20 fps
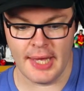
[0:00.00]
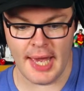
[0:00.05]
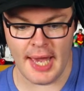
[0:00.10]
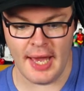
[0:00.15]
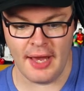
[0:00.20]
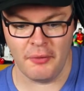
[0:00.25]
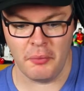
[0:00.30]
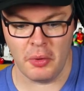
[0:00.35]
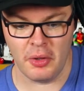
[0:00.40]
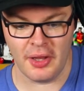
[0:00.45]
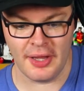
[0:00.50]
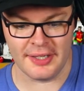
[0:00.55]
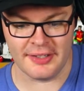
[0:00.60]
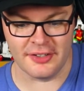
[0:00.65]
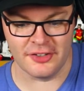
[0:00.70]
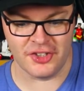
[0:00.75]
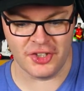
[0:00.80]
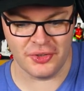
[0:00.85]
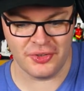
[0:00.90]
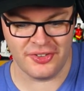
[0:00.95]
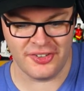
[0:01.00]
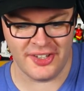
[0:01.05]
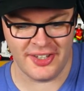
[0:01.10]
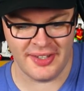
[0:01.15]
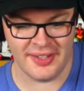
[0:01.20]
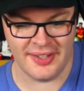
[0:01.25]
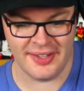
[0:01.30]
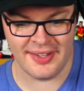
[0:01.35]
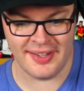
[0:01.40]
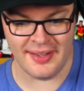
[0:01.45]
Yeah, well, like, did you
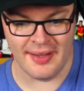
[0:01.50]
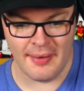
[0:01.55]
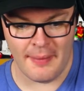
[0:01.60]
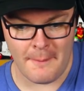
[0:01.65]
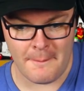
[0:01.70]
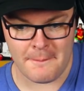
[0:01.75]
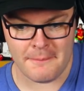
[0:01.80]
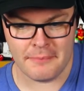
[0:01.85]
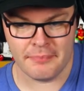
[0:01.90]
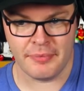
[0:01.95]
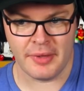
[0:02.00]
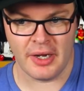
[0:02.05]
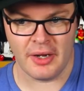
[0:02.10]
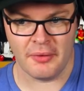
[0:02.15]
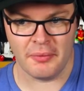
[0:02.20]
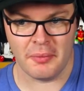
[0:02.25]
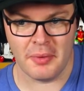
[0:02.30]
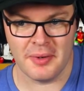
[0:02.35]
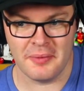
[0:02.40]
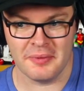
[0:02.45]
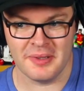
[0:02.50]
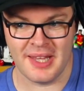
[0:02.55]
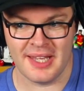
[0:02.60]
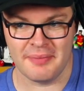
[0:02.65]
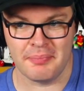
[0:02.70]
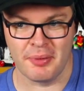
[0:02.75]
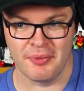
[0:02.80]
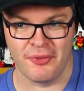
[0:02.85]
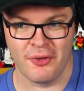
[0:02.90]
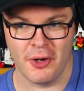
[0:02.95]
see when they
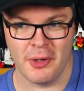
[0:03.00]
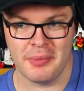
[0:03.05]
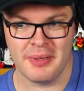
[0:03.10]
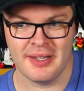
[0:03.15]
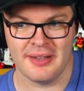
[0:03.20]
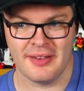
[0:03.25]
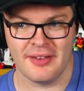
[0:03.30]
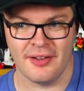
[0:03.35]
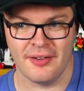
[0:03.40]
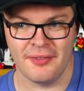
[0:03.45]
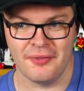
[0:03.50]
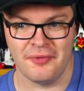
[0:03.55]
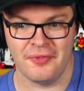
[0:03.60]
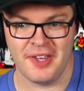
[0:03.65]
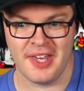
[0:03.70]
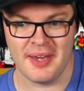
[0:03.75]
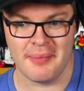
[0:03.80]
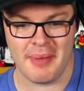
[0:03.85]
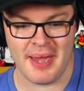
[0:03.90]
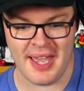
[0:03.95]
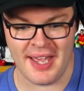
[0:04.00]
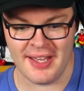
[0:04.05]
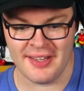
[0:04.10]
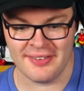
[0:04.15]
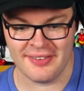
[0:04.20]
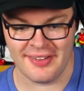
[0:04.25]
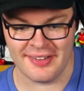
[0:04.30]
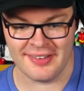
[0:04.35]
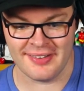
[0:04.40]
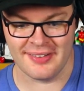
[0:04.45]
performed at the
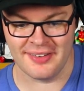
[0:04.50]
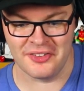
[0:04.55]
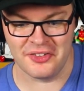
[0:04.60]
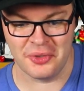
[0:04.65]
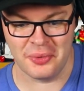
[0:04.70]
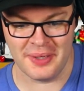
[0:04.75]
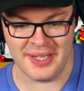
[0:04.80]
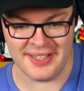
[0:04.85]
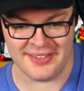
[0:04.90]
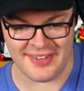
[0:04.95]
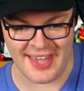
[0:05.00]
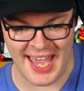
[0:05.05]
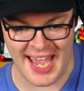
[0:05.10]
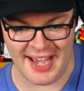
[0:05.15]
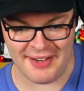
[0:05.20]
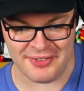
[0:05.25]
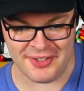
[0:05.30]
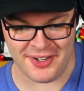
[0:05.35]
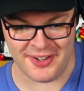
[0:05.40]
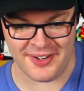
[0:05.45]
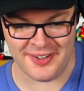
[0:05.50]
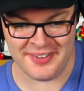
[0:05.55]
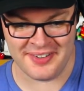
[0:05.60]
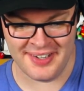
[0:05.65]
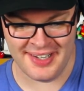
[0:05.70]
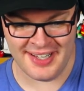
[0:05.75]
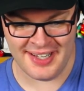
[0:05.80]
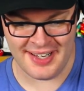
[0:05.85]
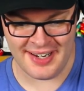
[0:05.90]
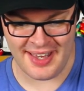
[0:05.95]
VMAs, like, the tweets after,
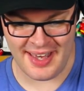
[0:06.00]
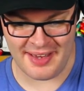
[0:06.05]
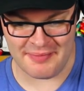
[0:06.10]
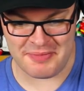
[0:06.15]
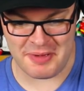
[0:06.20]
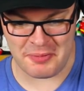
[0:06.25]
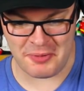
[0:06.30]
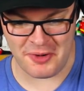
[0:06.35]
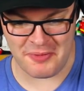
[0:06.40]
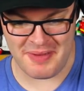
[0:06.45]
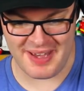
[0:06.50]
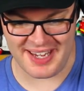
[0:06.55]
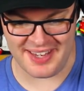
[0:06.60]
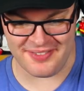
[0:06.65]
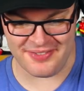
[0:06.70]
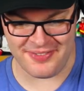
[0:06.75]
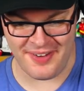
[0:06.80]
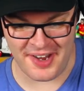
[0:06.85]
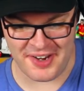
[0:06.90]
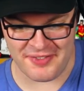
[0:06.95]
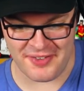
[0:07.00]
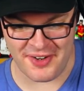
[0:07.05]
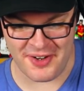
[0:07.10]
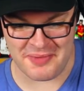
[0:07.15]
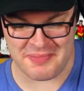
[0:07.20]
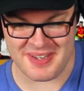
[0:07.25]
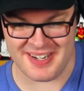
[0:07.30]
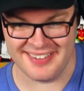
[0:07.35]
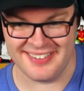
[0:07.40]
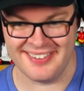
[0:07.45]
and people were making fun of
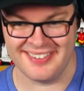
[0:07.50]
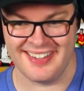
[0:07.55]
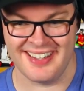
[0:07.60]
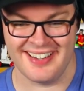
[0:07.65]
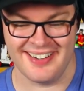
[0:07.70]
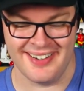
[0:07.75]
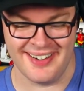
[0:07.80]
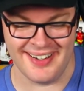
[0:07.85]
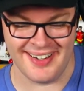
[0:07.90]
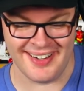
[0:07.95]
them, and it's just like,